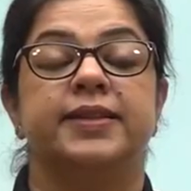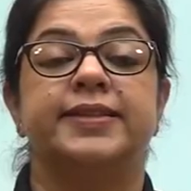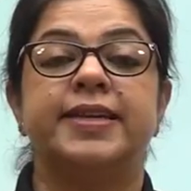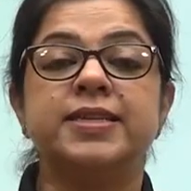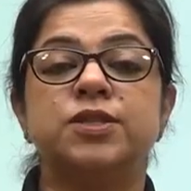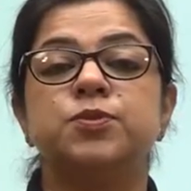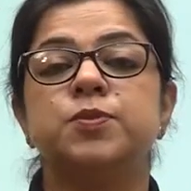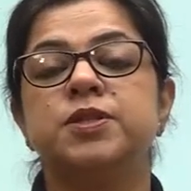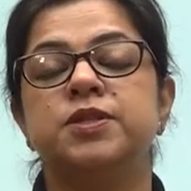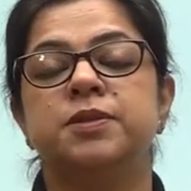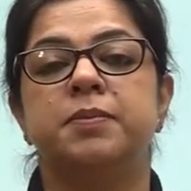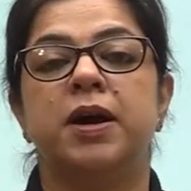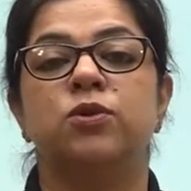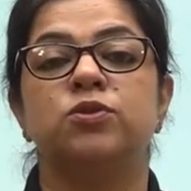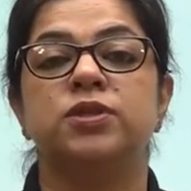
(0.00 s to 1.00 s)
This was
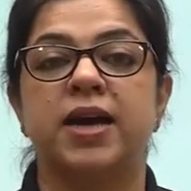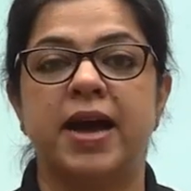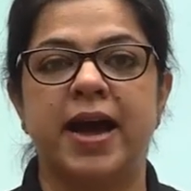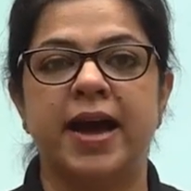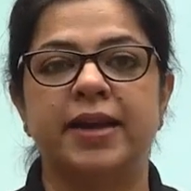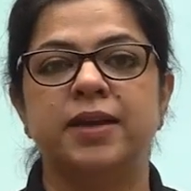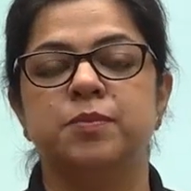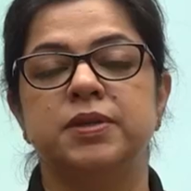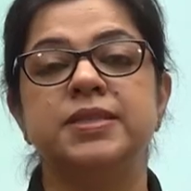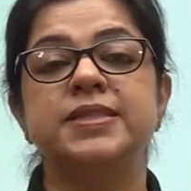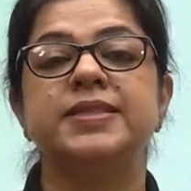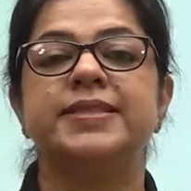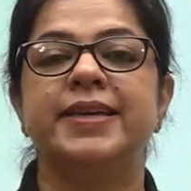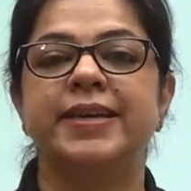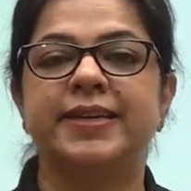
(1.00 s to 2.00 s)
about
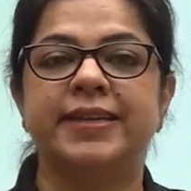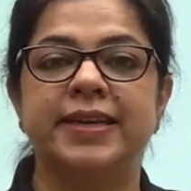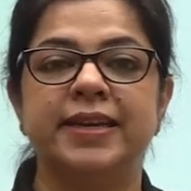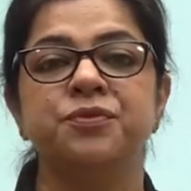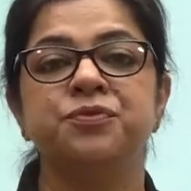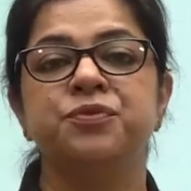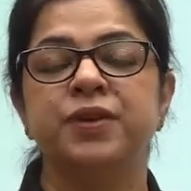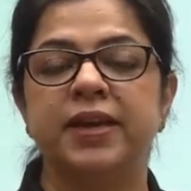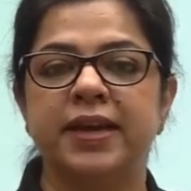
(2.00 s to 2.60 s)
animals that live